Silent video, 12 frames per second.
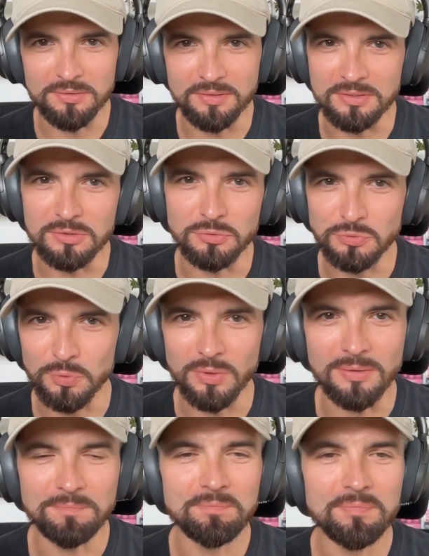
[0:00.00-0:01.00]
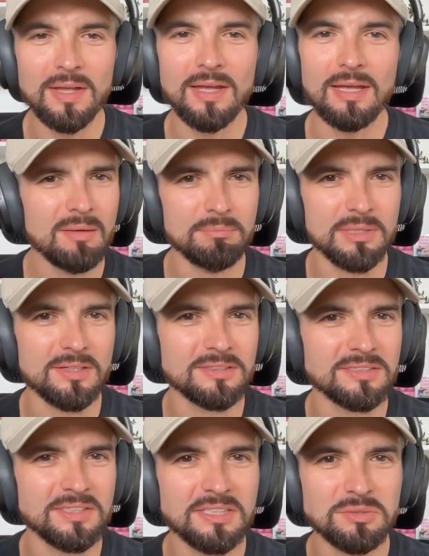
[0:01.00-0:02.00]
than usual,
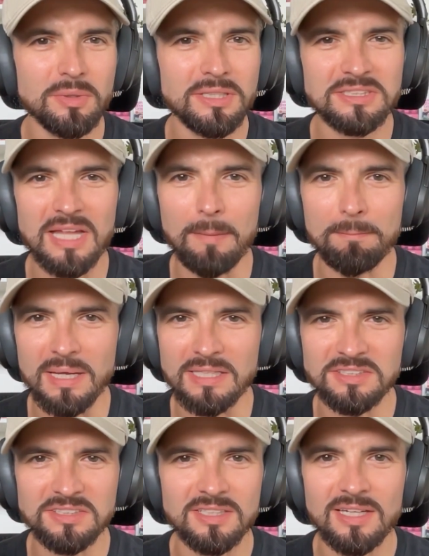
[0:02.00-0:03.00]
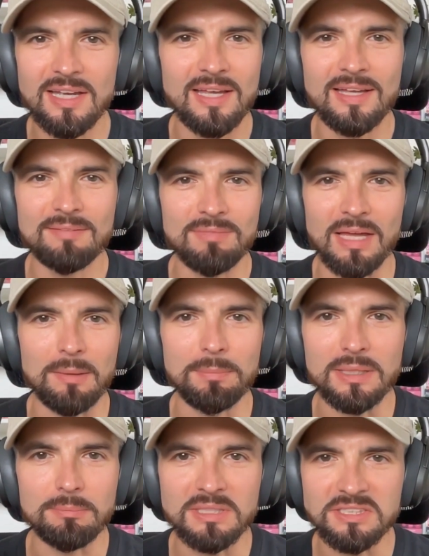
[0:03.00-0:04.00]
because this one is not based on a
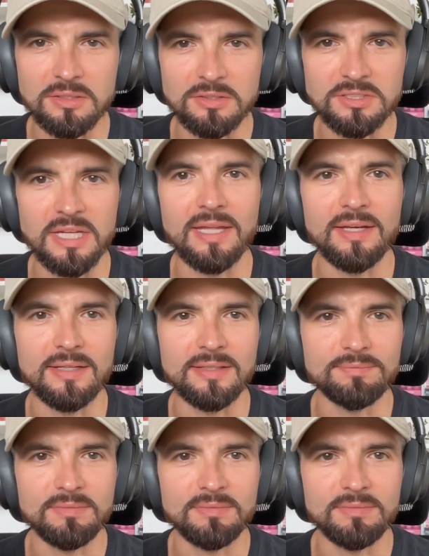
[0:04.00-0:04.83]
big misunderstanding.